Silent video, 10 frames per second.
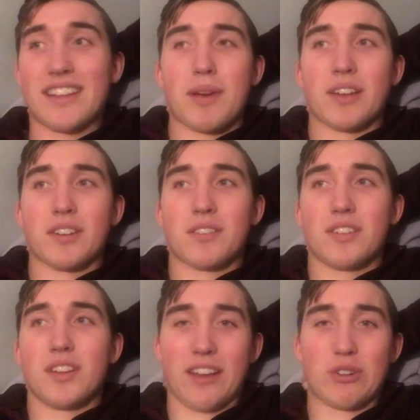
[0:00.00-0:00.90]
I'm making
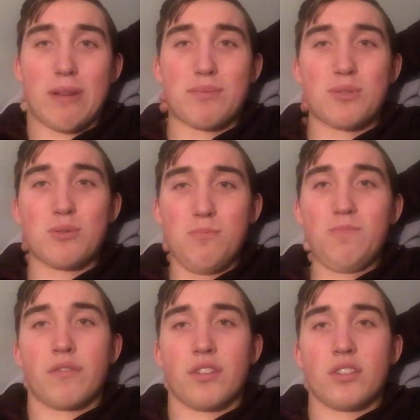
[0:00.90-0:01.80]
egg drop soup,
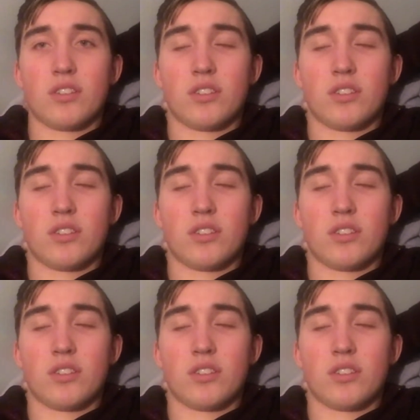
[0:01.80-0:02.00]
pho,